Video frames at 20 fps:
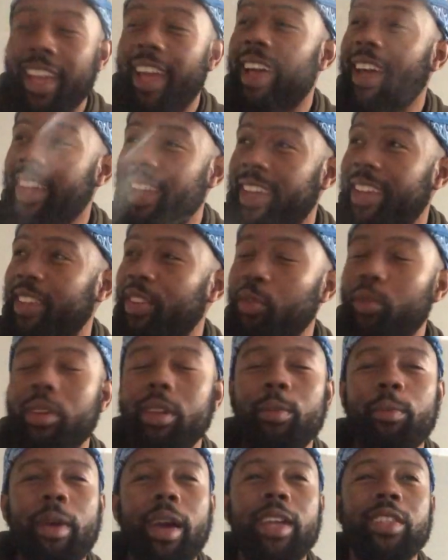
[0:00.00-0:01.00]
hey, you
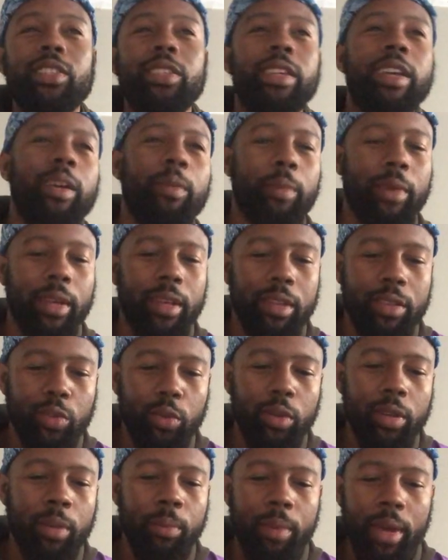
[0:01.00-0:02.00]
can imagine that, man.
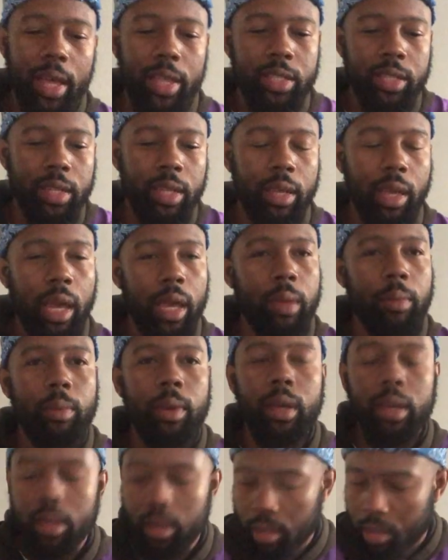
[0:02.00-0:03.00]
You can imagine that. Hey,
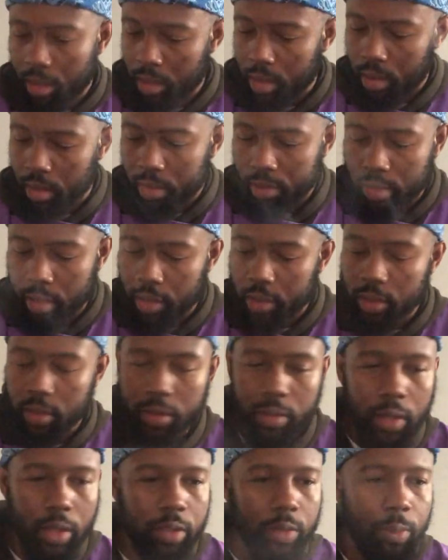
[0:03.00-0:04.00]
man, uh, such and
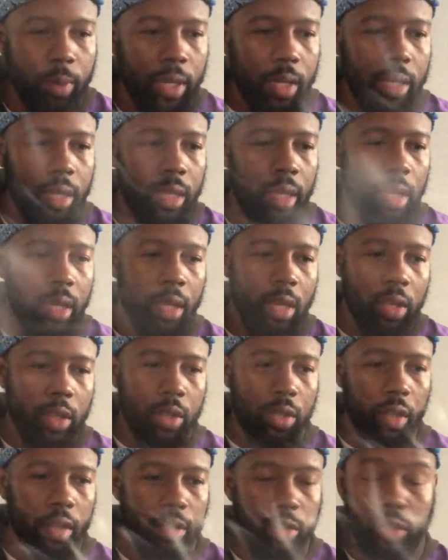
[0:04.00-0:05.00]
such, man.
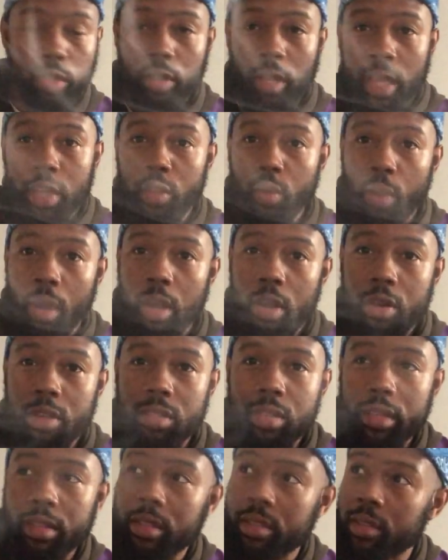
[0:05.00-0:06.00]
You, you heard
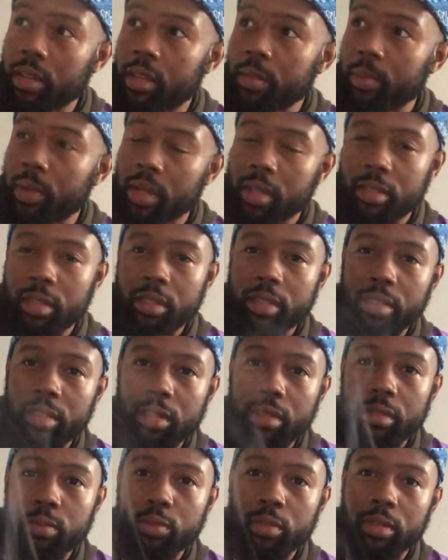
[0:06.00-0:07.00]
such and such, man. Such and
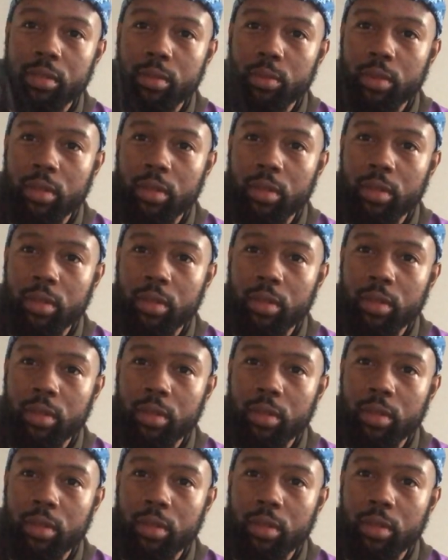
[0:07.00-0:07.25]
such was, you